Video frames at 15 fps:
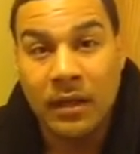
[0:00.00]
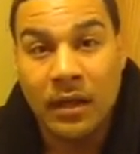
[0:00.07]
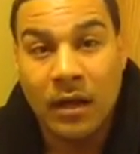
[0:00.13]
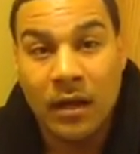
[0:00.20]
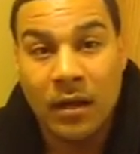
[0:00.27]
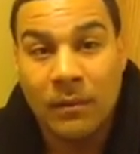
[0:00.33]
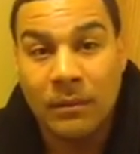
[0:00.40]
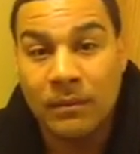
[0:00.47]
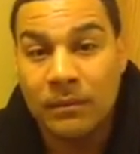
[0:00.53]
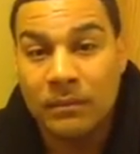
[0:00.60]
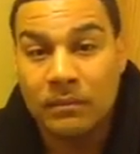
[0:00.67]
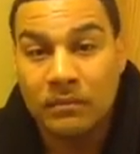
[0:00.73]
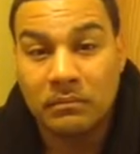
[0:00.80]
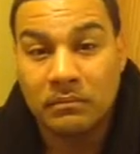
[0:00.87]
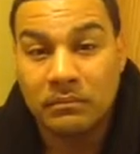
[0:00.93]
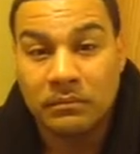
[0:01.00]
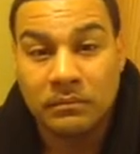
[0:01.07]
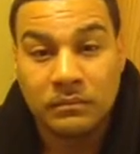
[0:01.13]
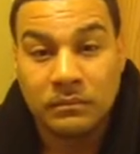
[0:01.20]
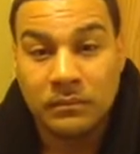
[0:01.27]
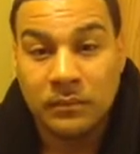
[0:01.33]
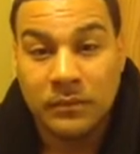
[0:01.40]
Um,
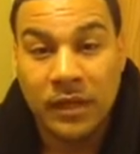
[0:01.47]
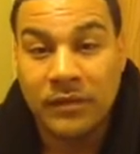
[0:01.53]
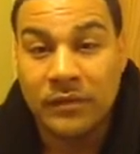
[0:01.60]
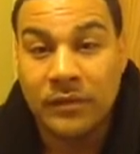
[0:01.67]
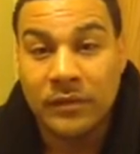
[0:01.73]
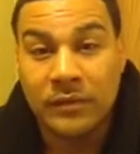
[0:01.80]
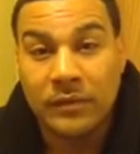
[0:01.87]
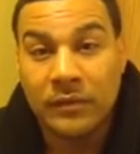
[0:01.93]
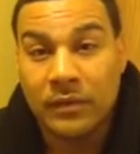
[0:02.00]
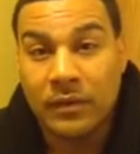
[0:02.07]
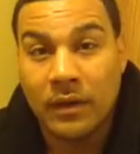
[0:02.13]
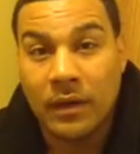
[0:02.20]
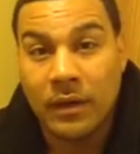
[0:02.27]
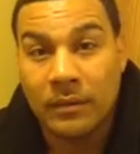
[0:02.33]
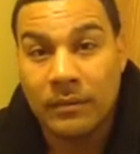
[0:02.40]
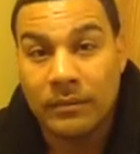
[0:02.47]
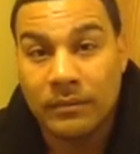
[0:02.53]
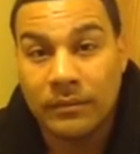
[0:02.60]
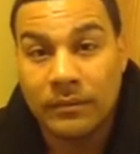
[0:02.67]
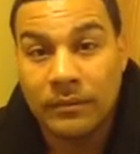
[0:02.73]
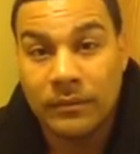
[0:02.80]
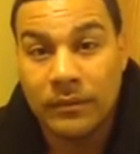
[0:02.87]
nothing. Um,
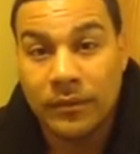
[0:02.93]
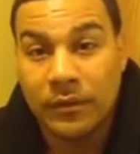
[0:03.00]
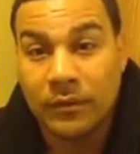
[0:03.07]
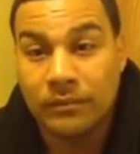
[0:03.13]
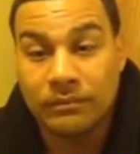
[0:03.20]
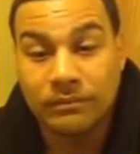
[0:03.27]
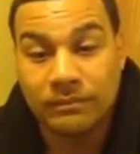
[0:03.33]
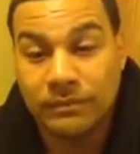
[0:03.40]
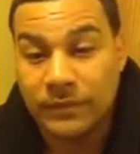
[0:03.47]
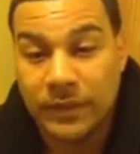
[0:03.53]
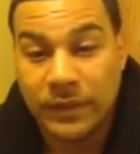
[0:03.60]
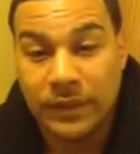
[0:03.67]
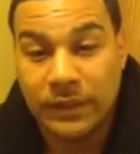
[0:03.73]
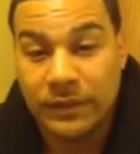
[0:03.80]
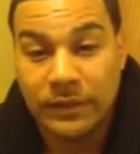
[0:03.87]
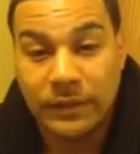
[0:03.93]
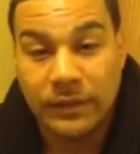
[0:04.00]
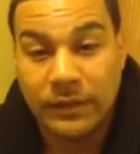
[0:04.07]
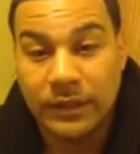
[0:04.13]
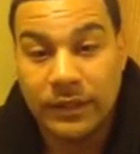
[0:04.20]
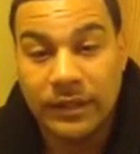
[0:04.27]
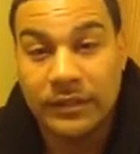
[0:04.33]
you know,
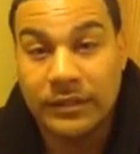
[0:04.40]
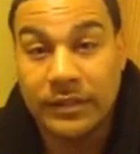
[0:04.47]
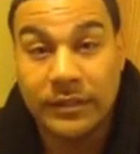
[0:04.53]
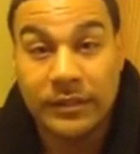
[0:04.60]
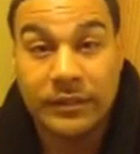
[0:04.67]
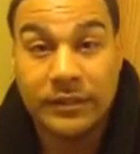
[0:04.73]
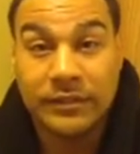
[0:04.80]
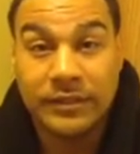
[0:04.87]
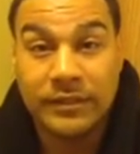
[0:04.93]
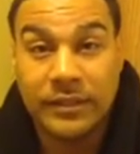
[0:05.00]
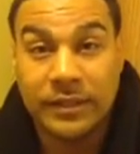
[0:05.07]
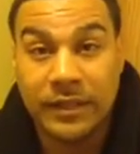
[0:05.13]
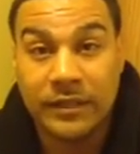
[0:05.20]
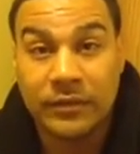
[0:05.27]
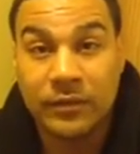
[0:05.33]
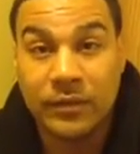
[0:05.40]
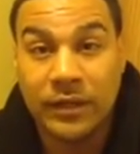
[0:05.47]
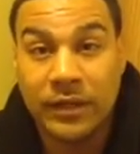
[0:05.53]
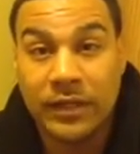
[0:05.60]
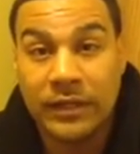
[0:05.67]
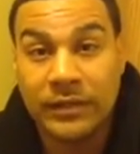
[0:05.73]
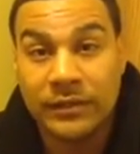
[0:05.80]
it, is, it just it is what
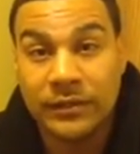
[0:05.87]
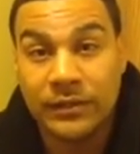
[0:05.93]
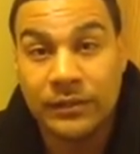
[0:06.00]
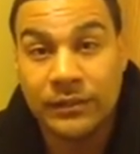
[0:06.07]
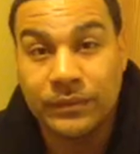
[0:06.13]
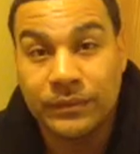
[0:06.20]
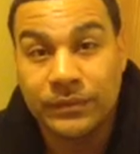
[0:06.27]
it is. You know.